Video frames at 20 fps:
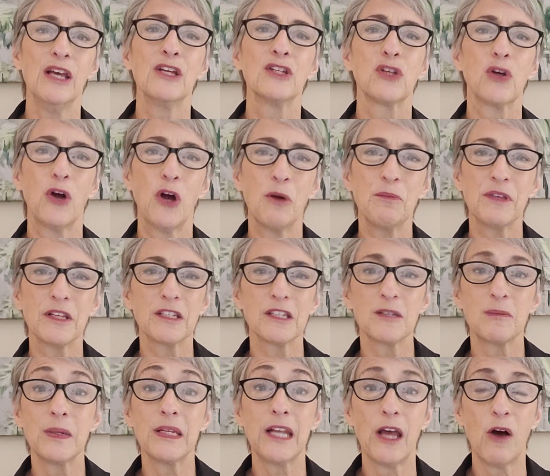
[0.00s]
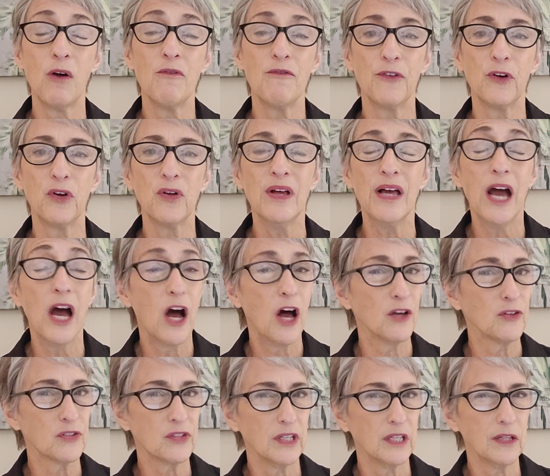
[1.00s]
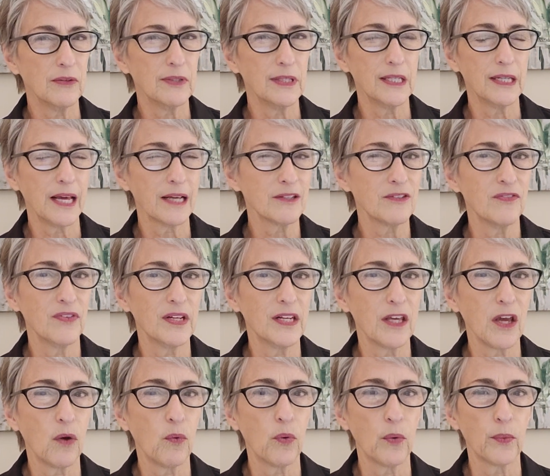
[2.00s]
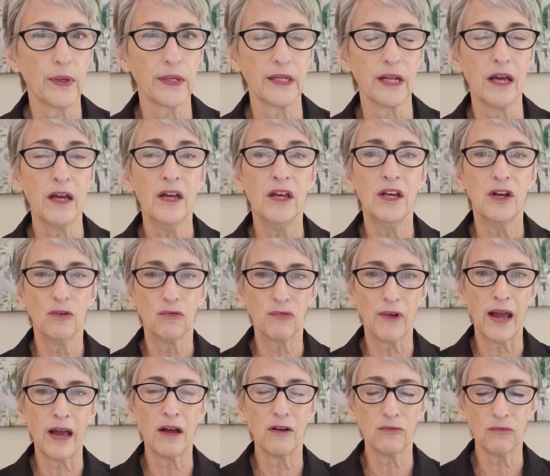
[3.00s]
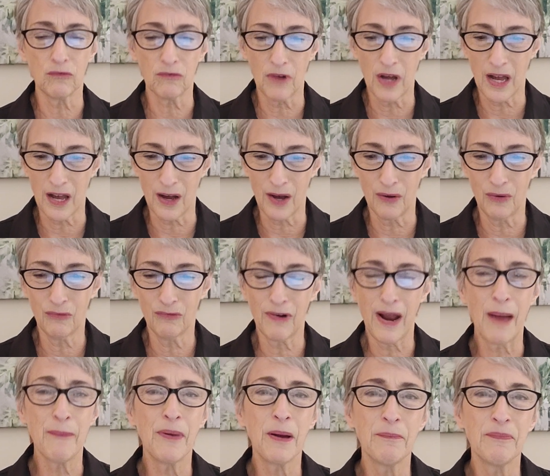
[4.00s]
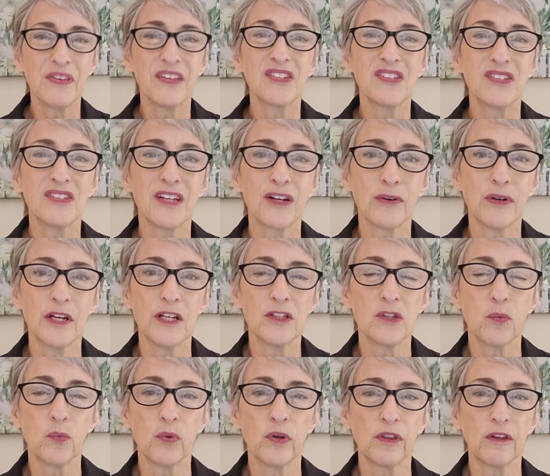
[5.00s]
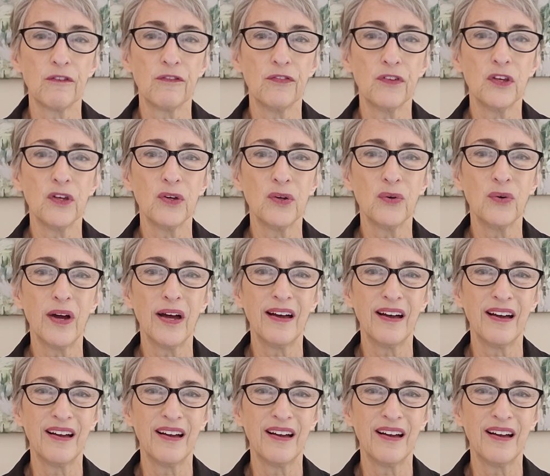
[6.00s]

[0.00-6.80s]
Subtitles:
So I hope this has been helpful. I'll see you in the next video where we're going to wrap up this series with a few